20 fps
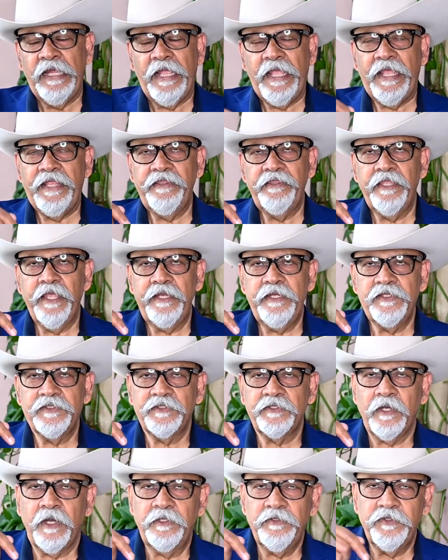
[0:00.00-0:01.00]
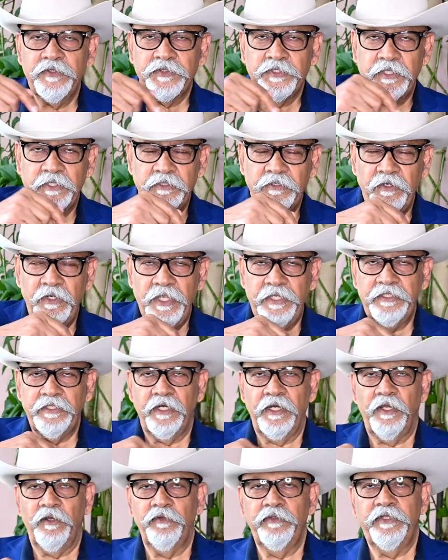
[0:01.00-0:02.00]
and then start to circulate
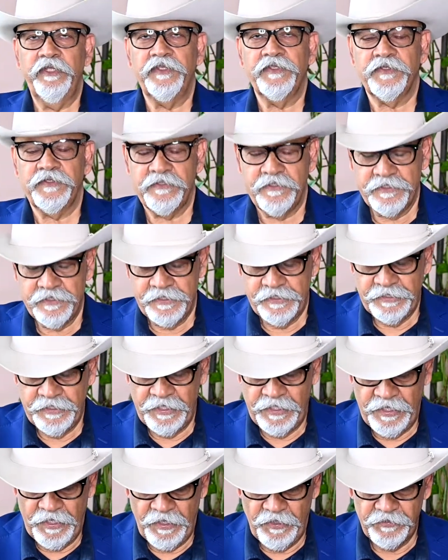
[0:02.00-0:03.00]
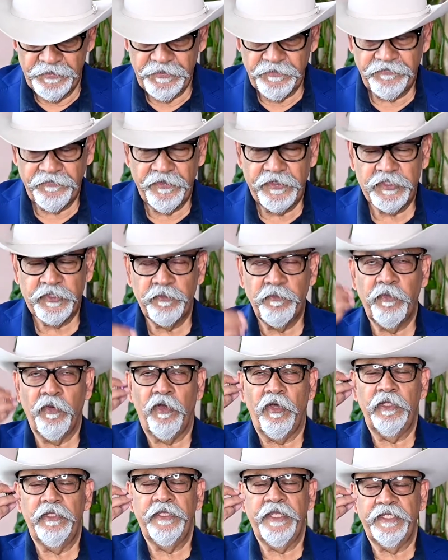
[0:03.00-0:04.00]
around the first
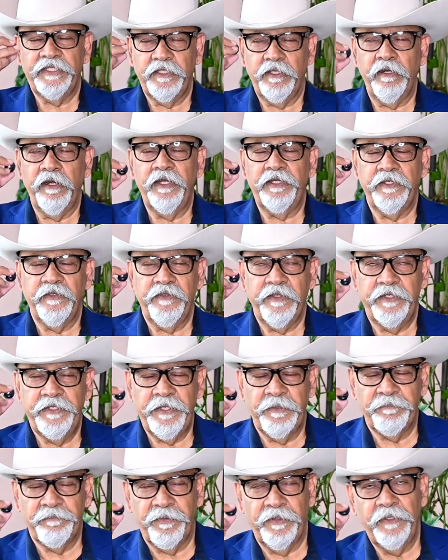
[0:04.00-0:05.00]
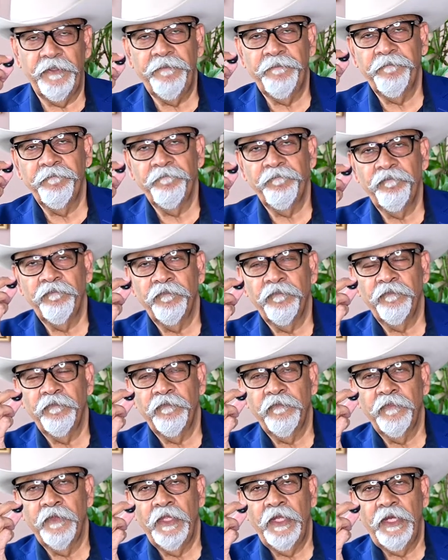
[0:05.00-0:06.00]
ball that created the dimple,
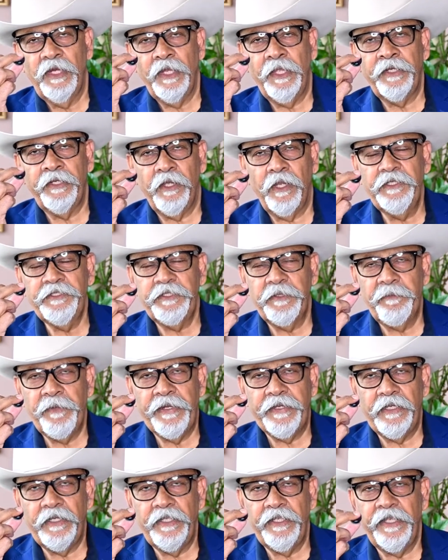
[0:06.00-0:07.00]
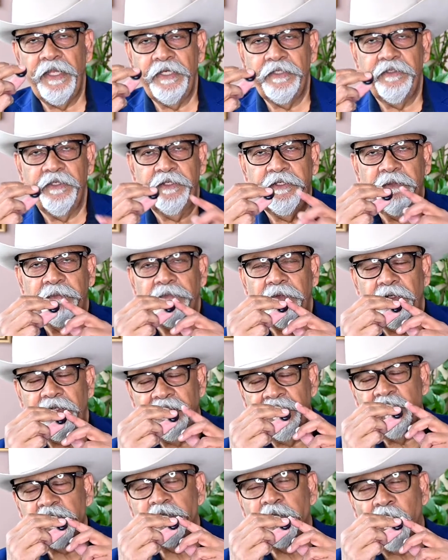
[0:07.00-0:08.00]
and ultimately hit
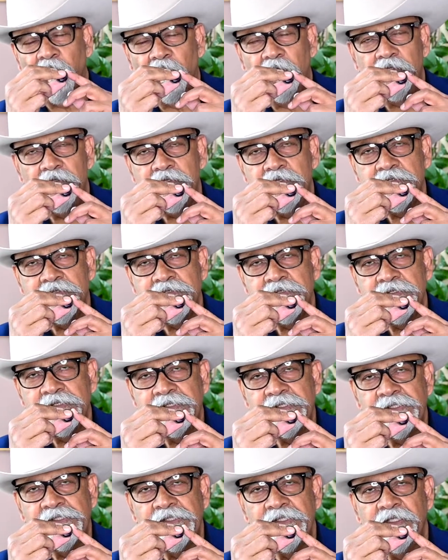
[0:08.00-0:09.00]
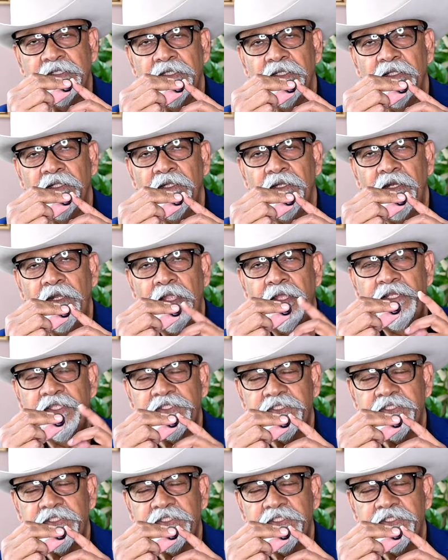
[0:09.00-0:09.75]
this ball and